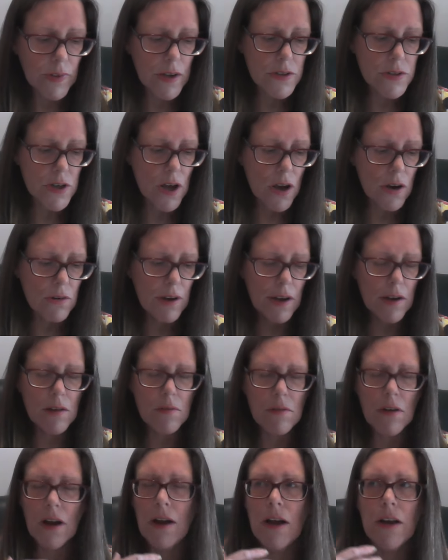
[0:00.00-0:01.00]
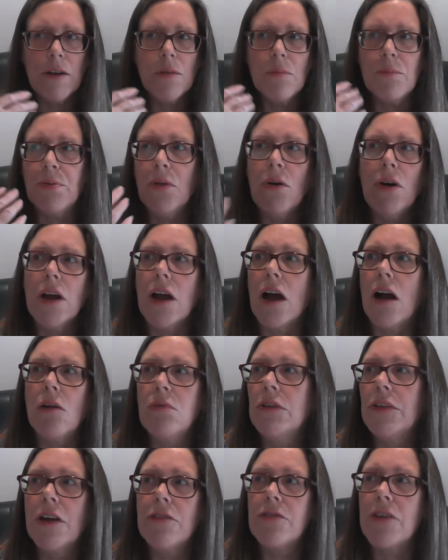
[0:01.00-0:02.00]
So, an employer
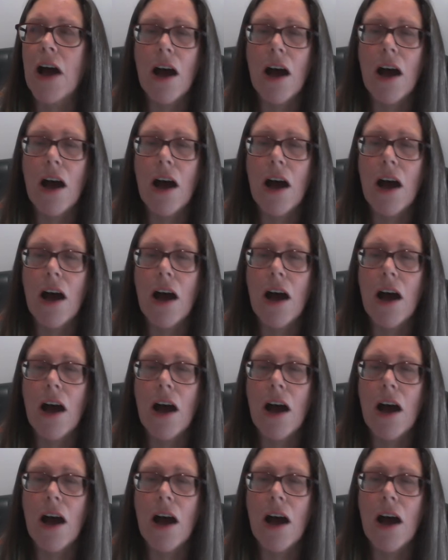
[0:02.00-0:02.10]
will never